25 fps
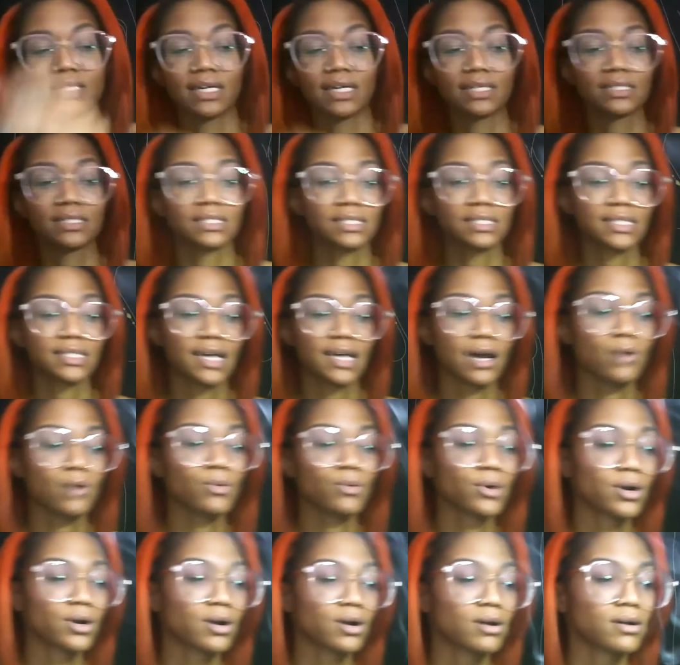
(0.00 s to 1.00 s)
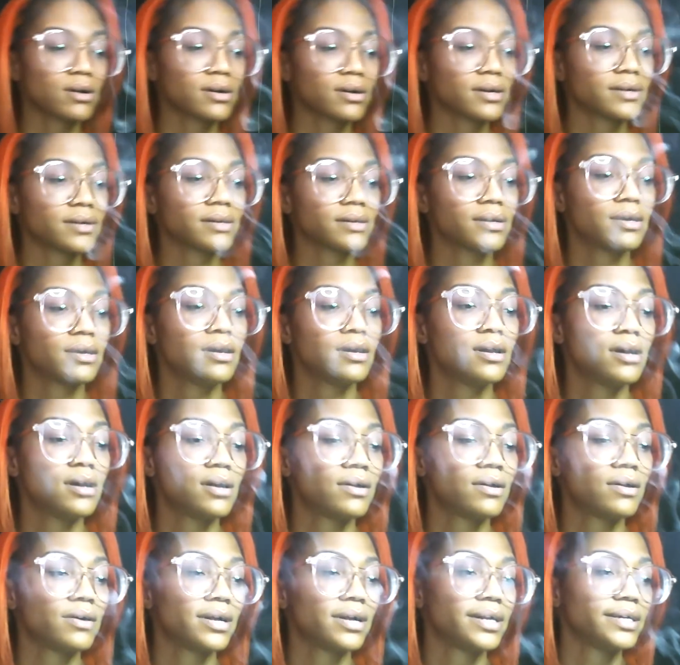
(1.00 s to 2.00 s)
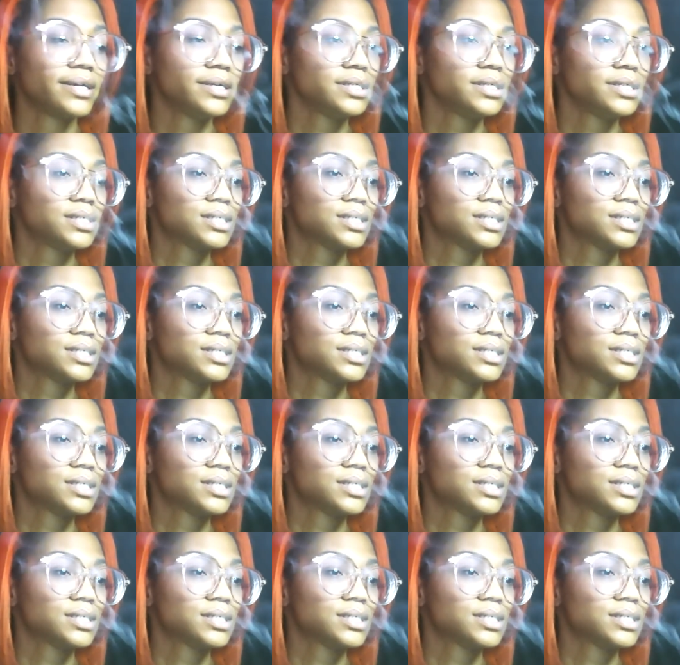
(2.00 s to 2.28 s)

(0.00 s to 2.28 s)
That is the tower card, right?